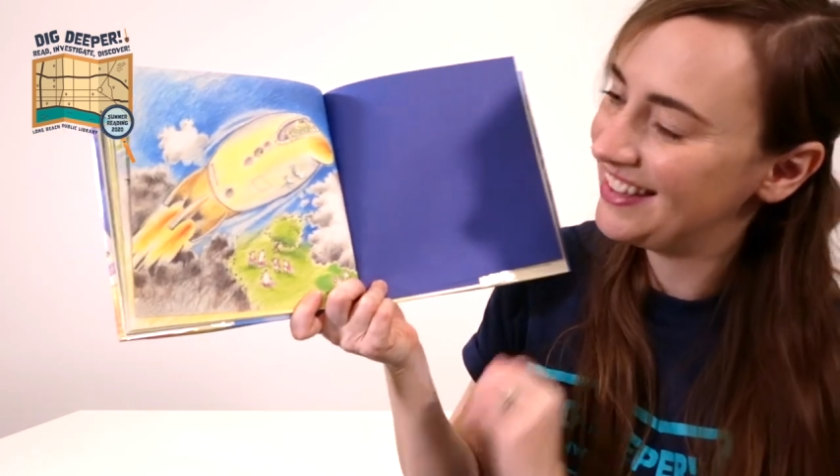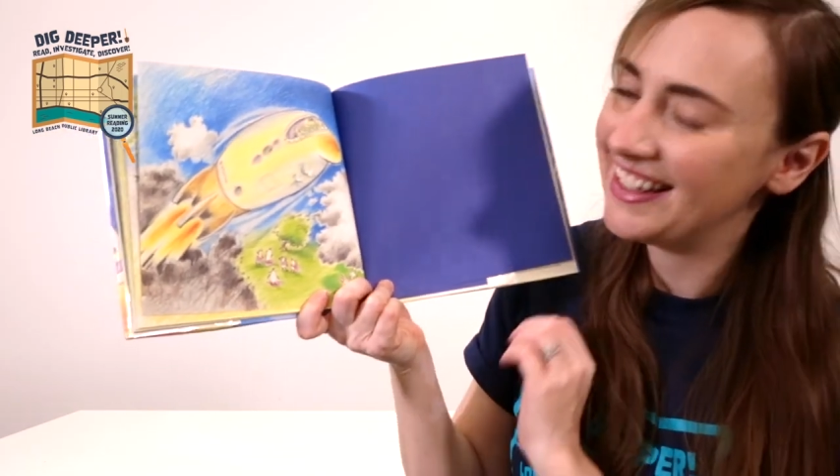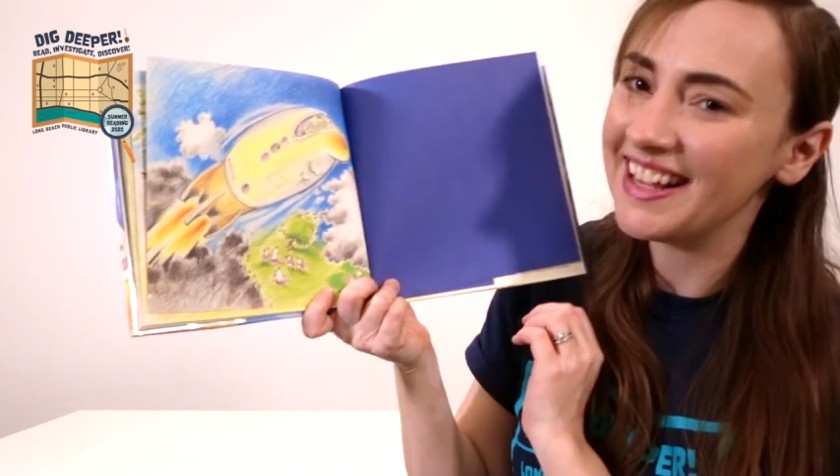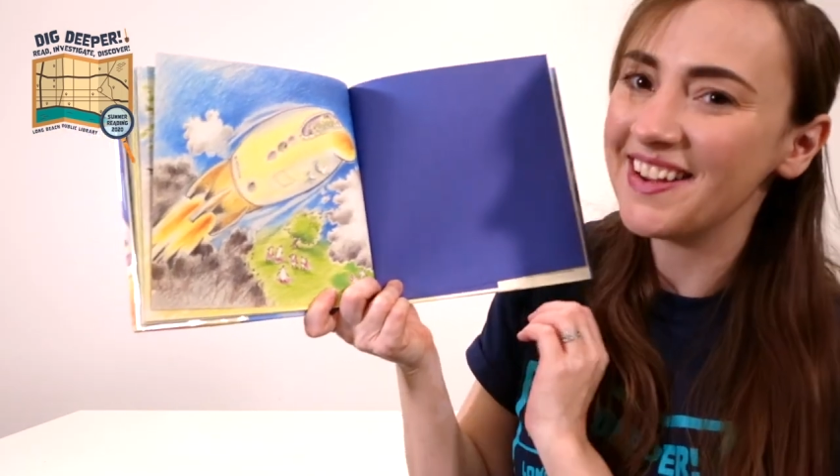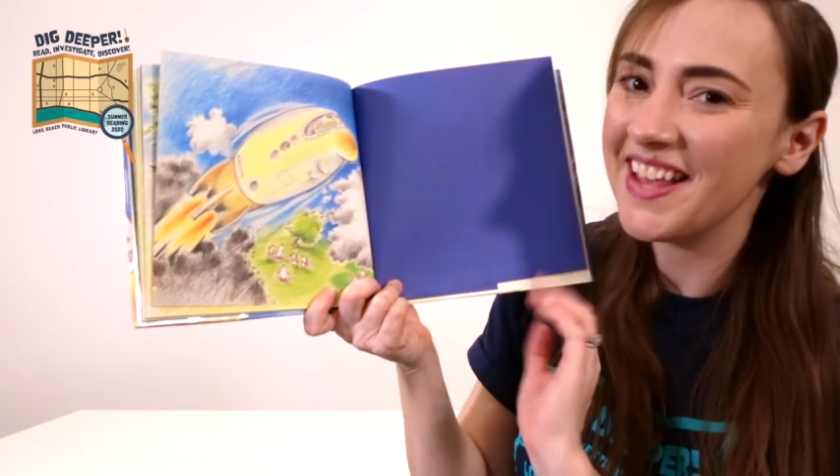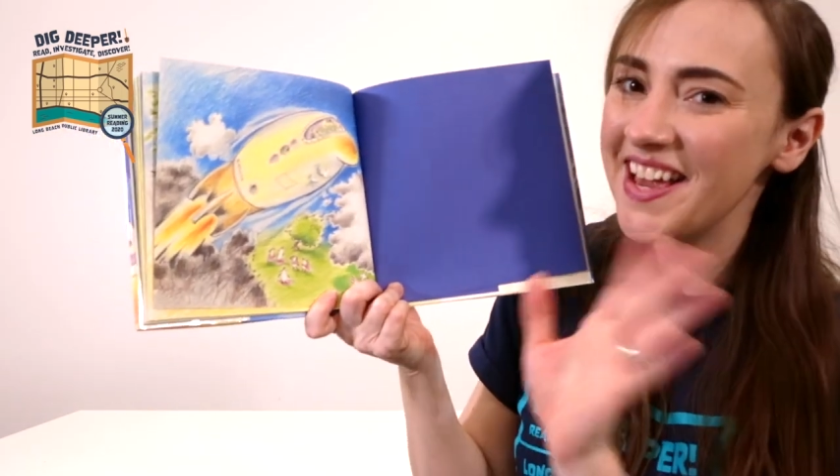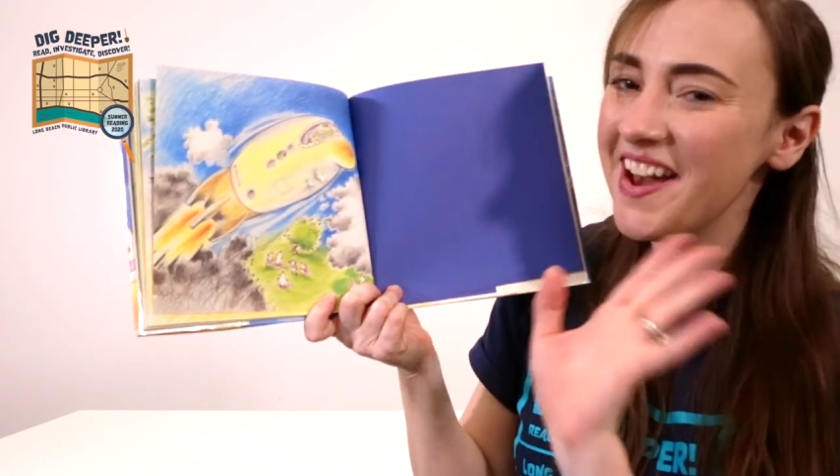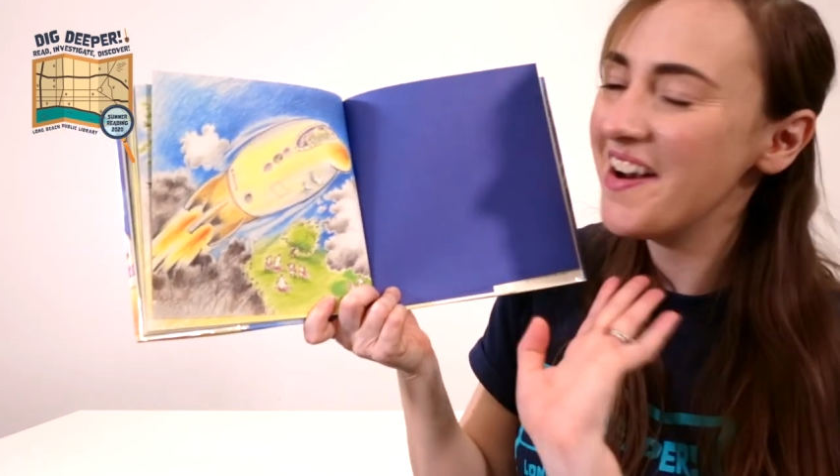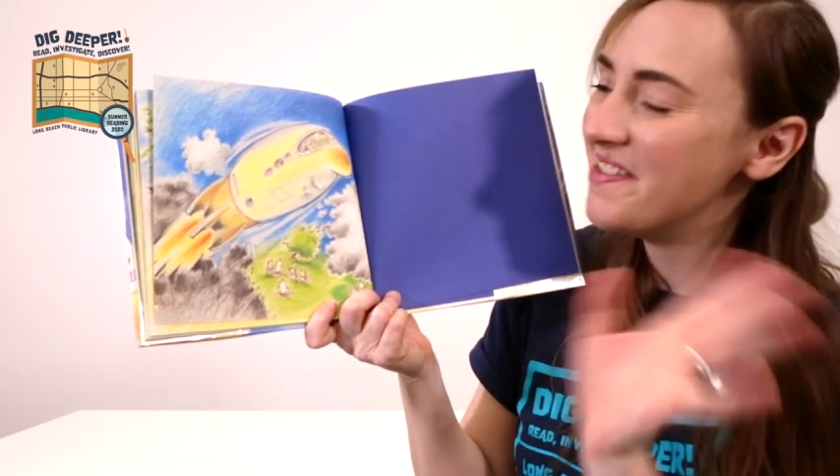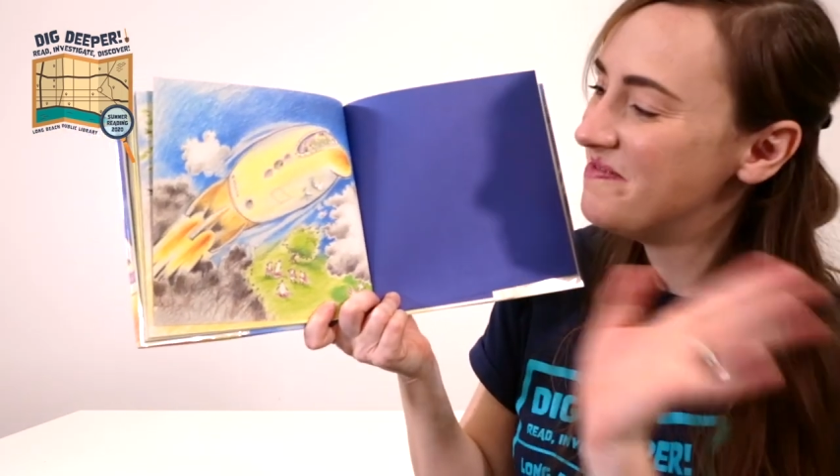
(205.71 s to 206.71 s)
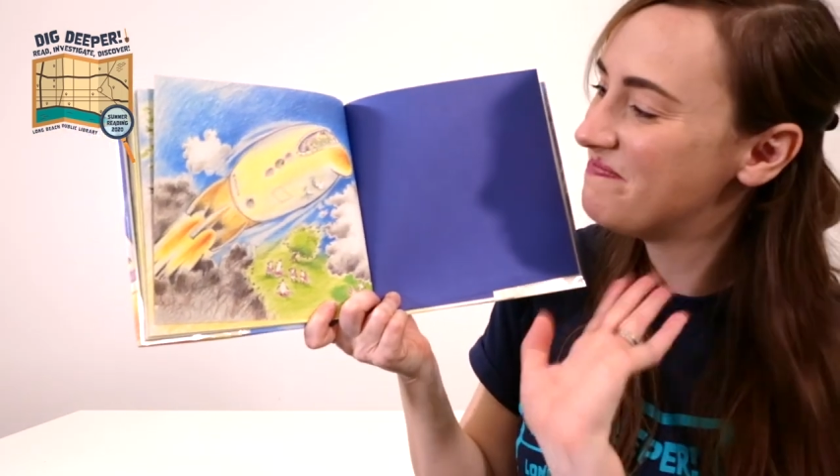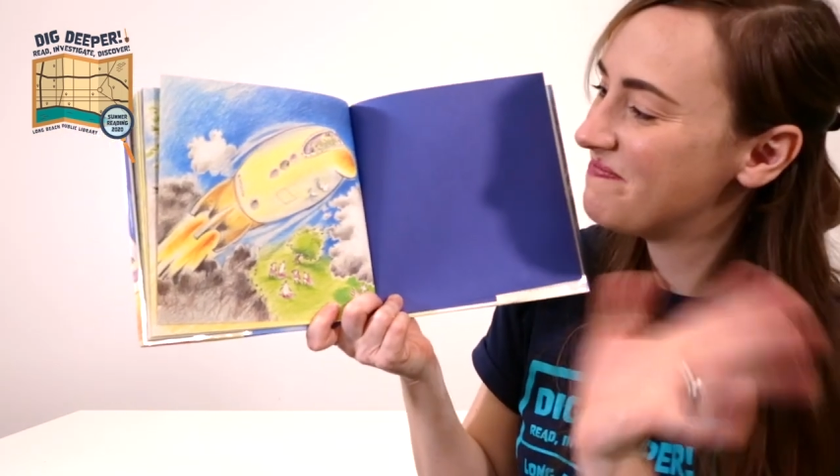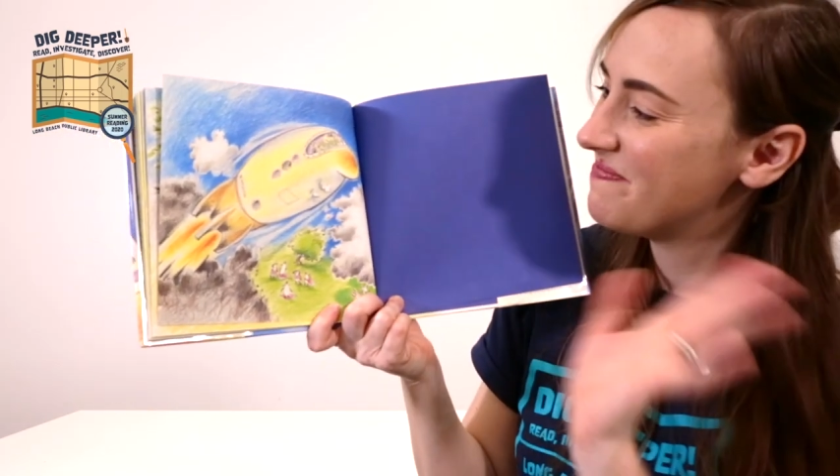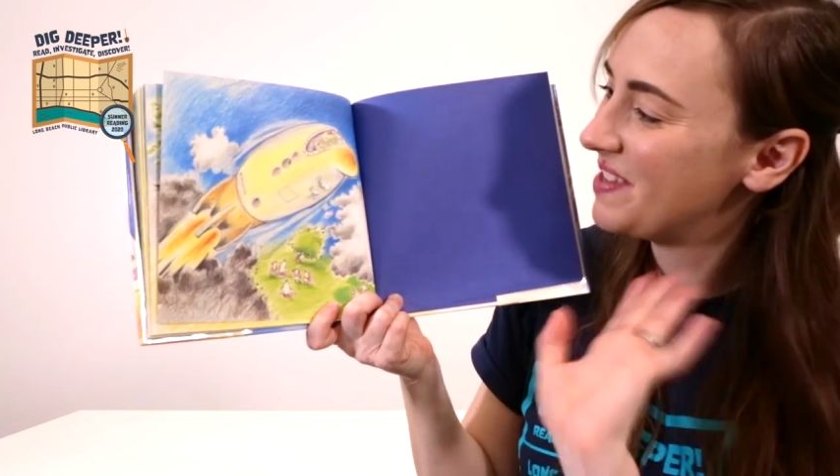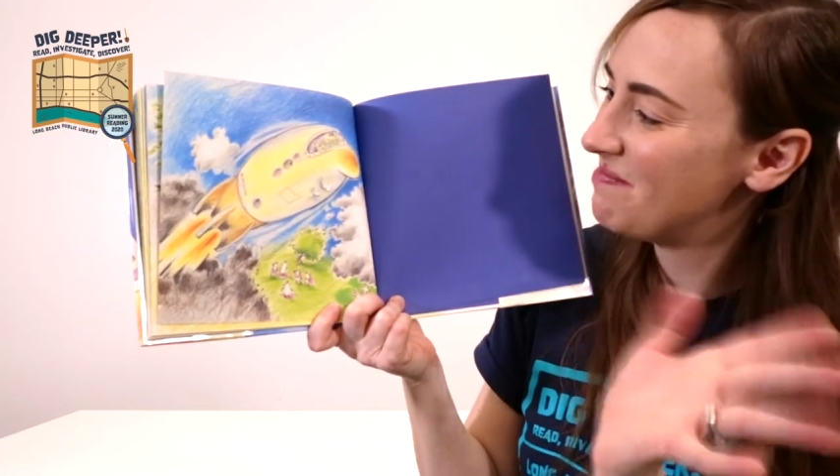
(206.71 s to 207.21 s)
And there they go.
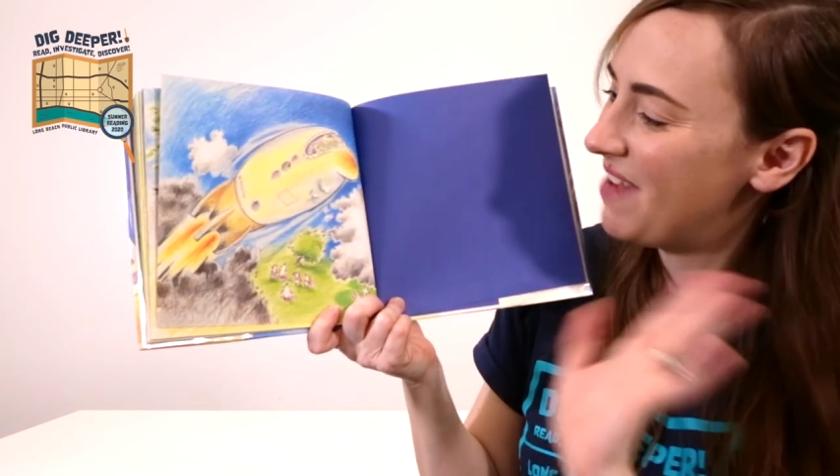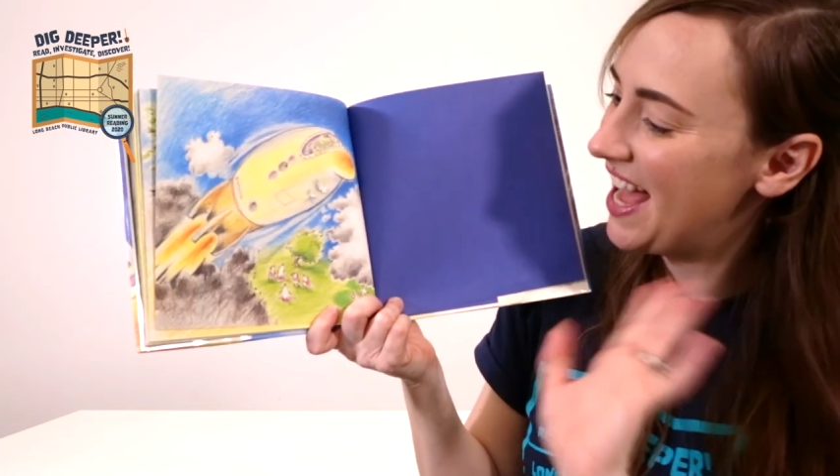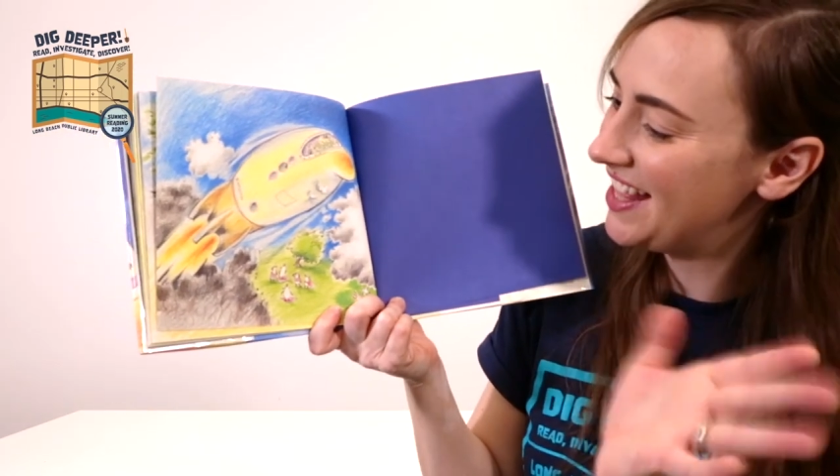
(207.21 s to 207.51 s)
Bye,